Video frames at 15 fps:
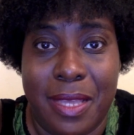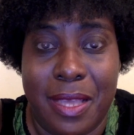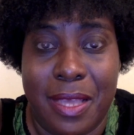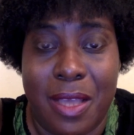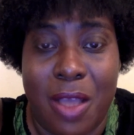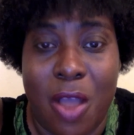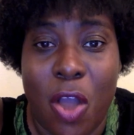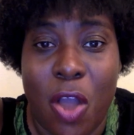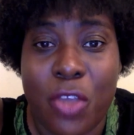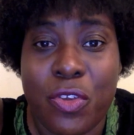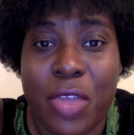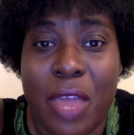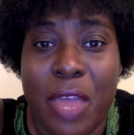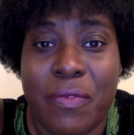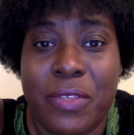All you
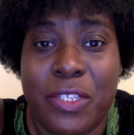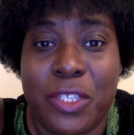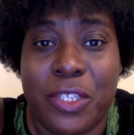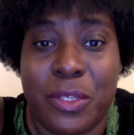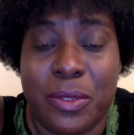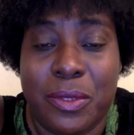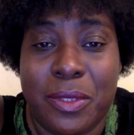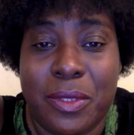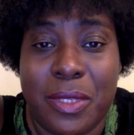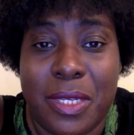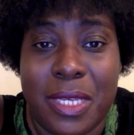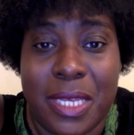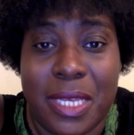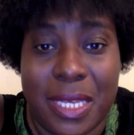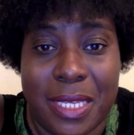have to do
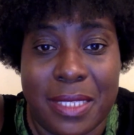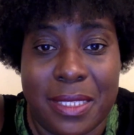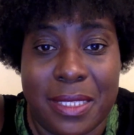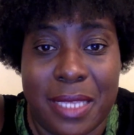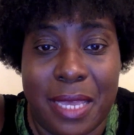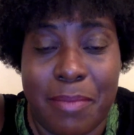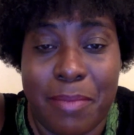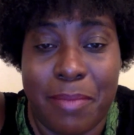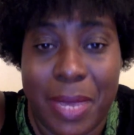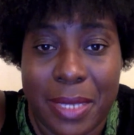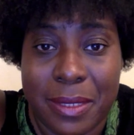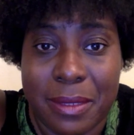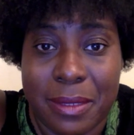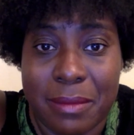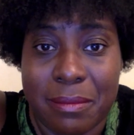is
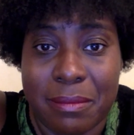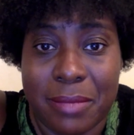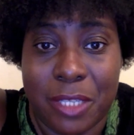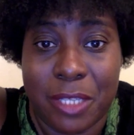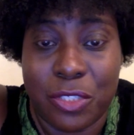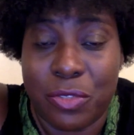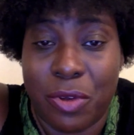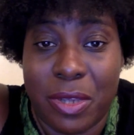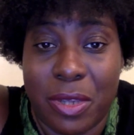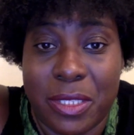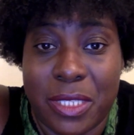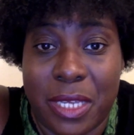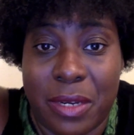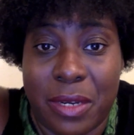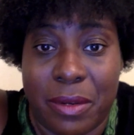admit that you are a
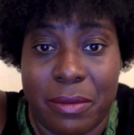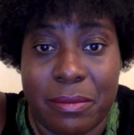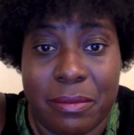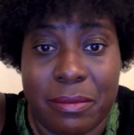sinner.